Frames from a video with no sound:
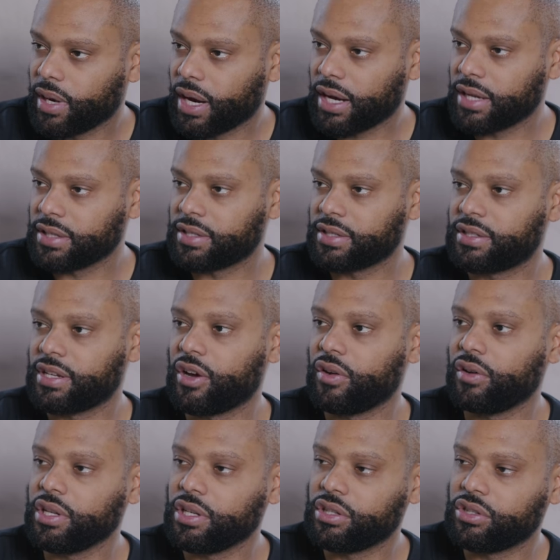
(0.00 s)
You're not
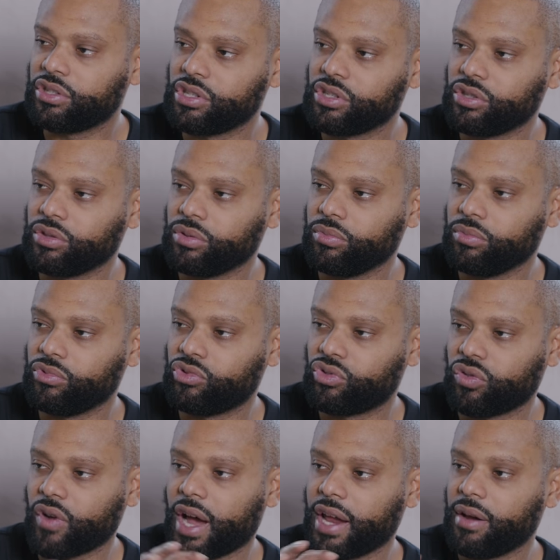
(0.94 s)
necessarily yeah. just
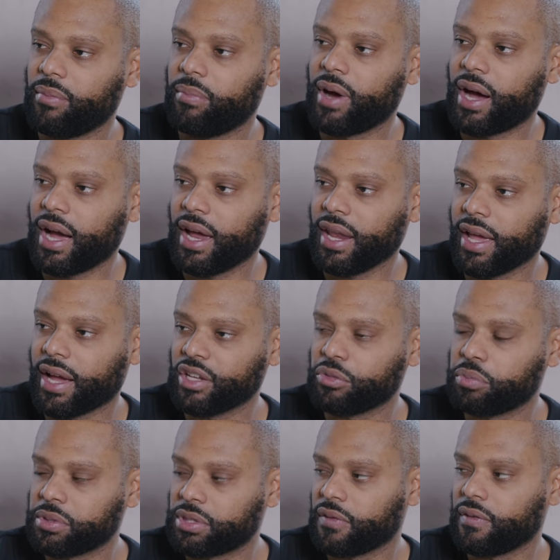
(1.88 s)
trying to buy like
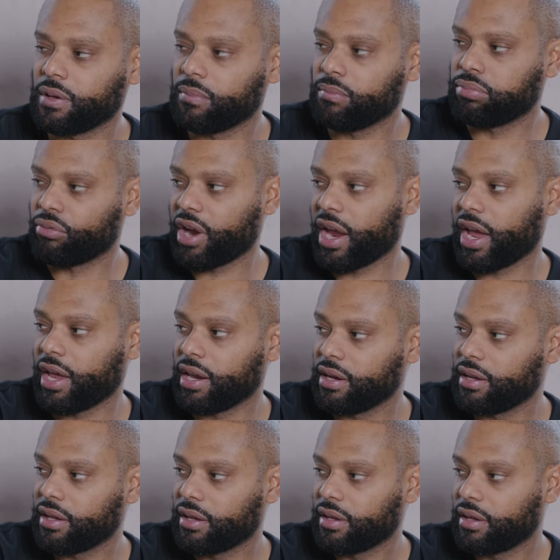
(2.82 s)
a specific brand.